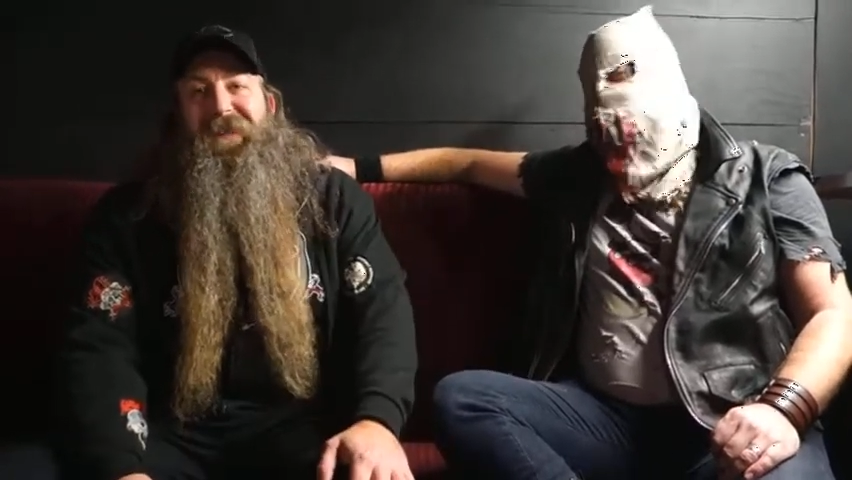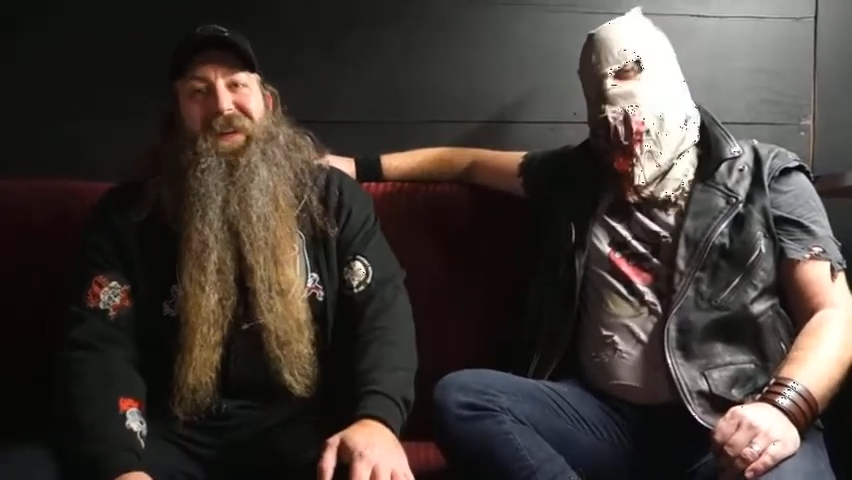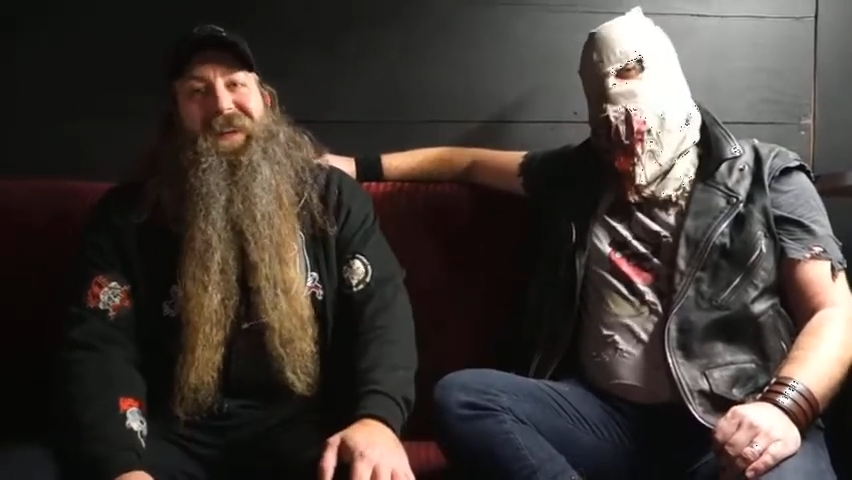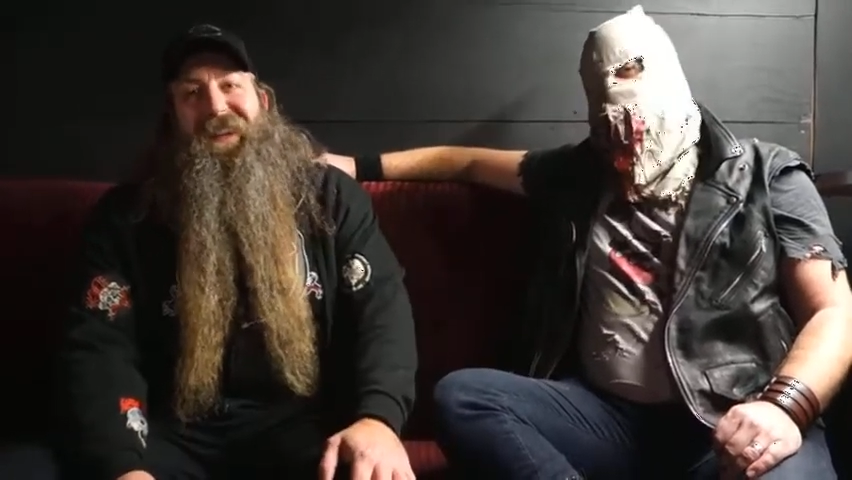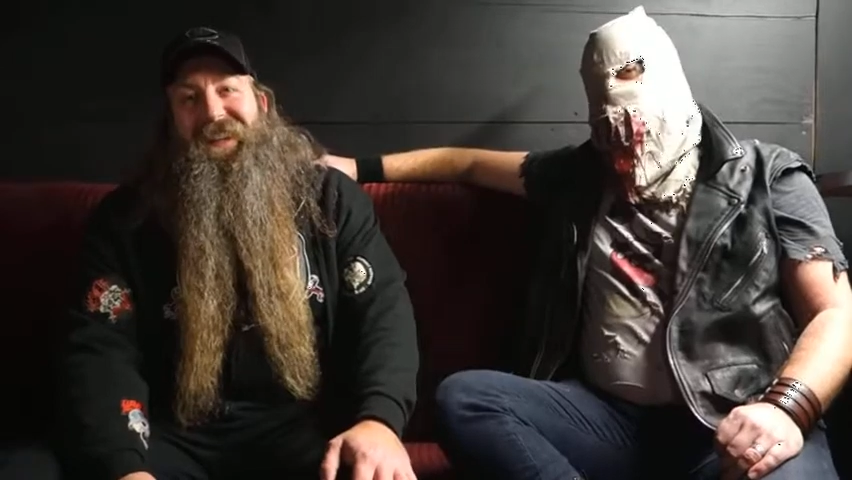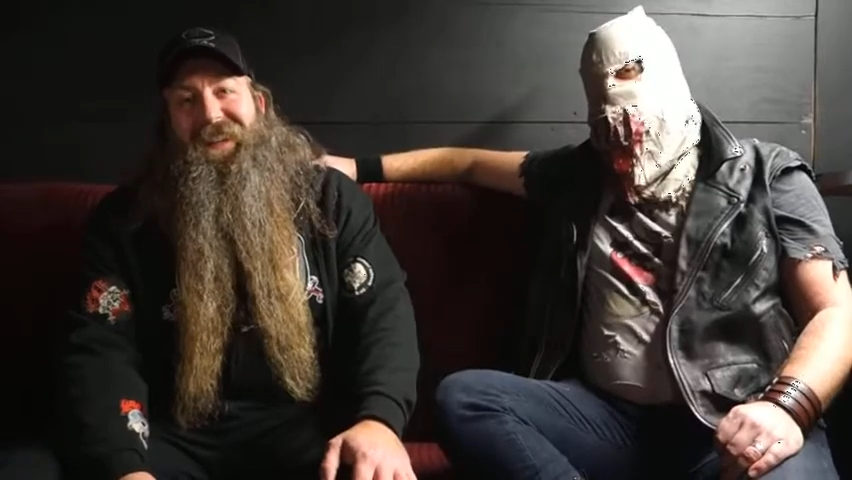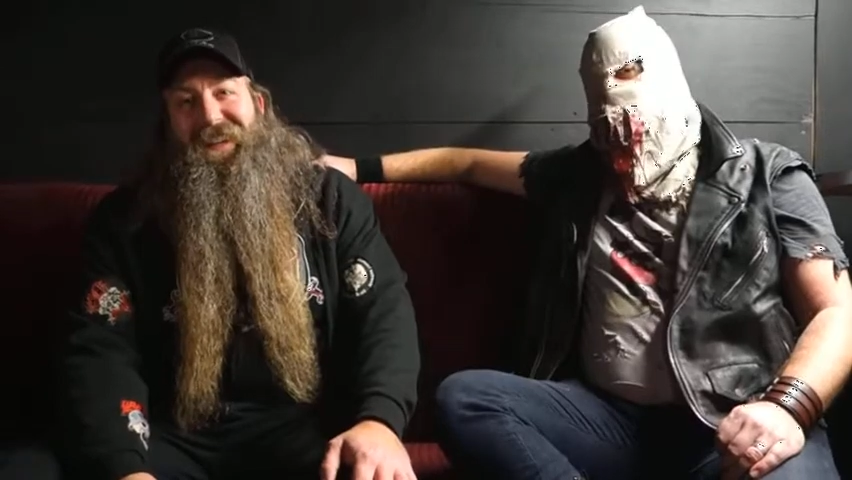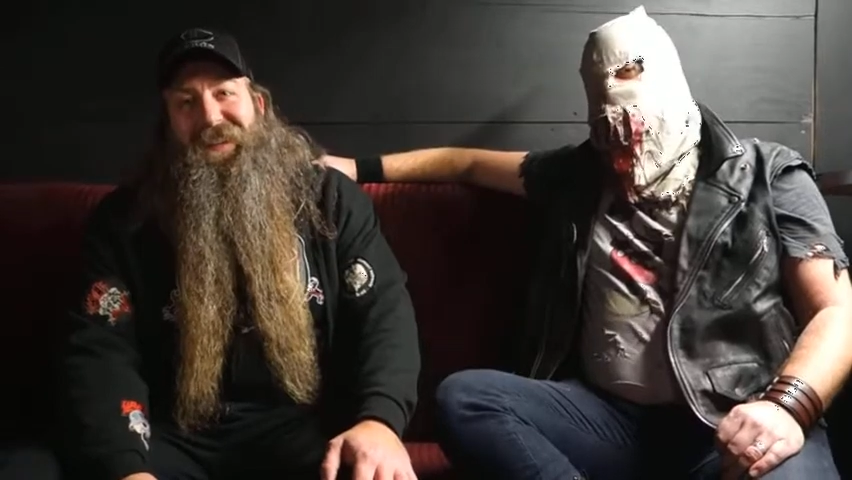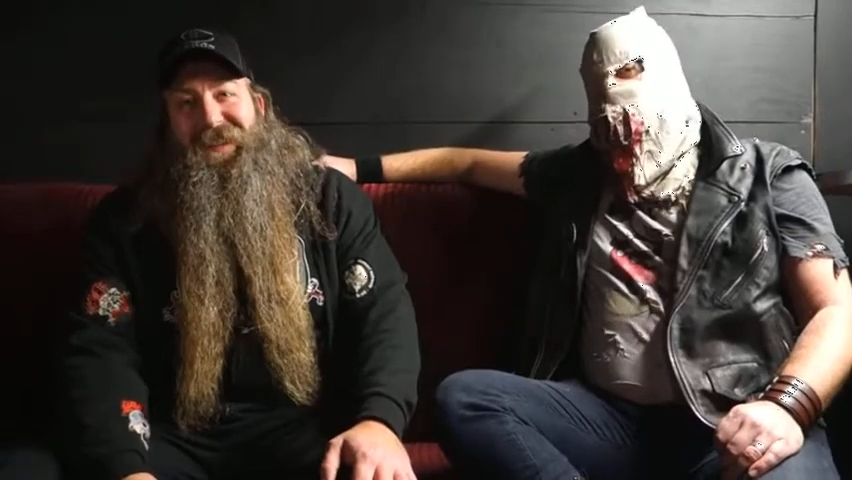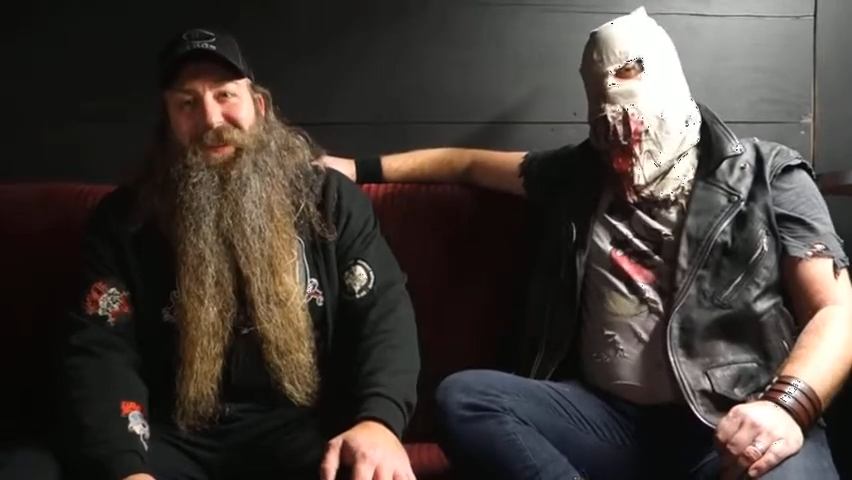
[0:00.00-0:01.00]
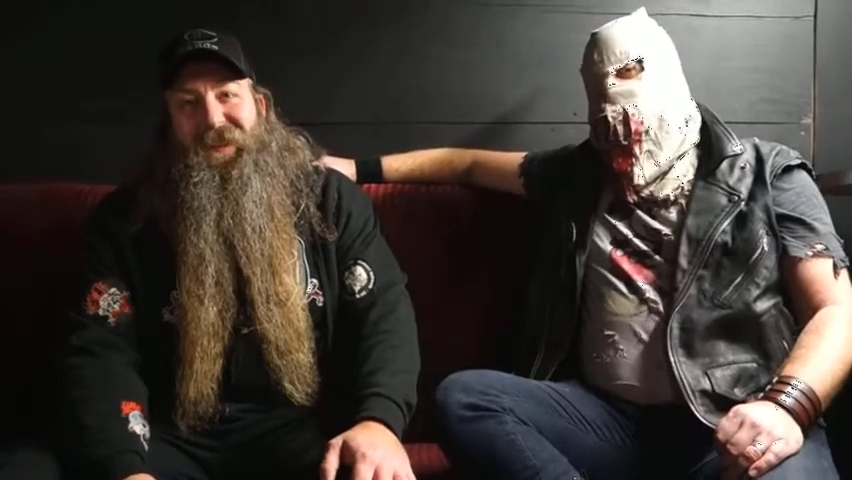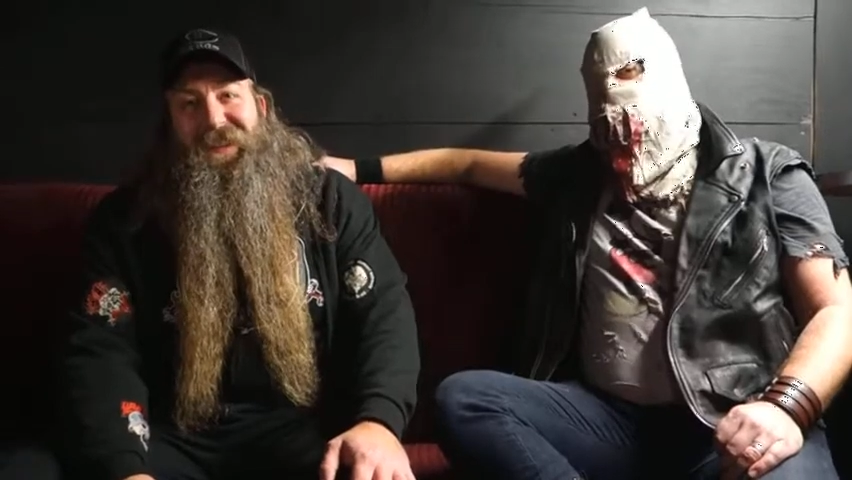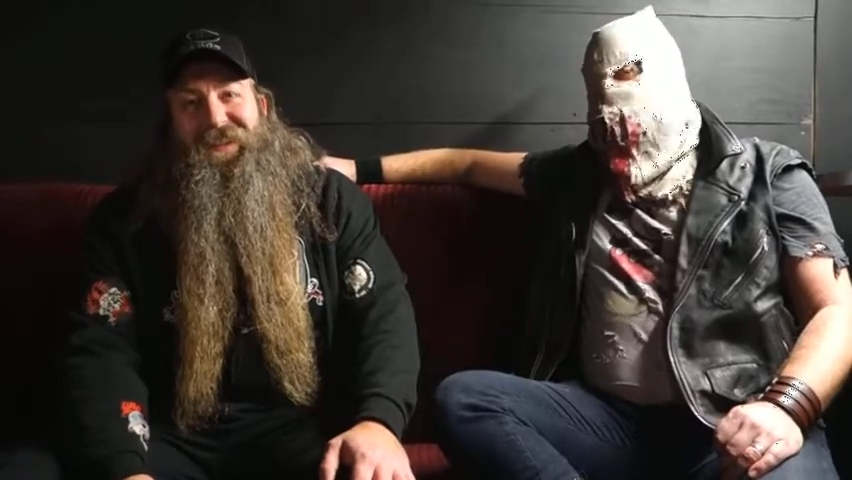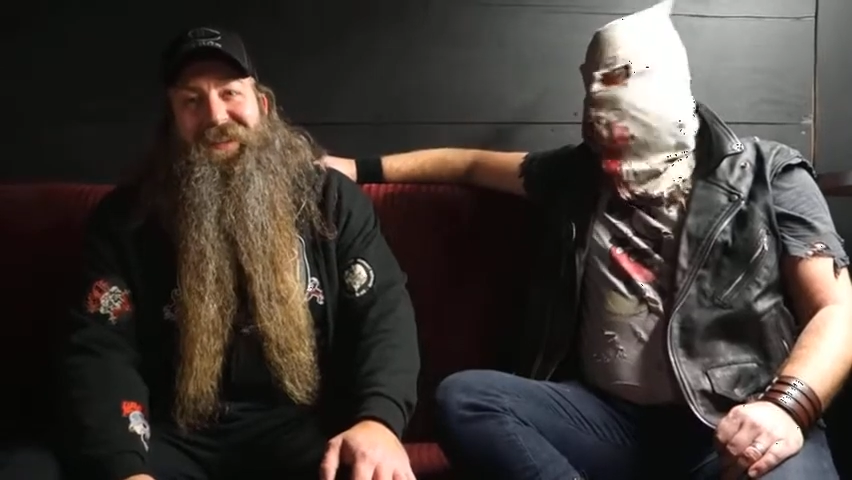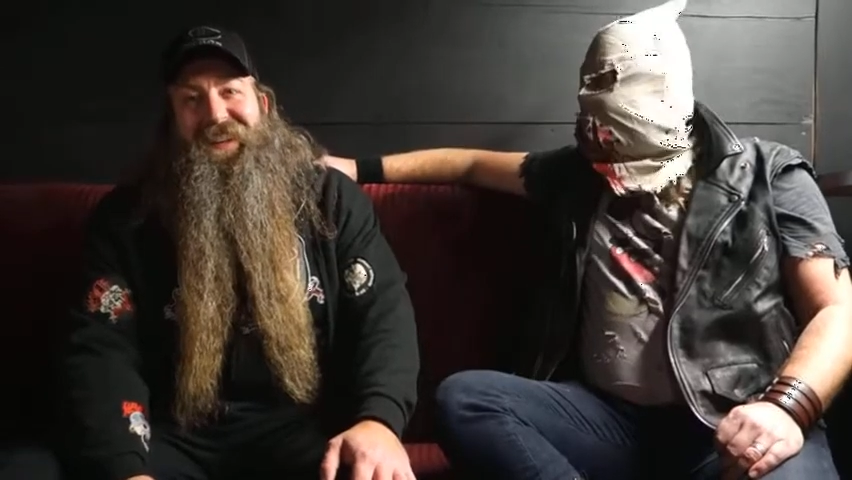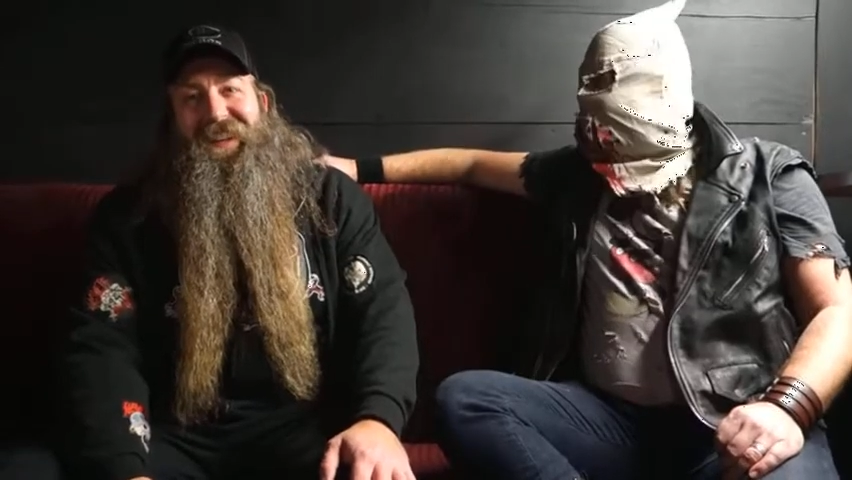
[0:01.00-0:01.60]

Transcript: might get a little squirts.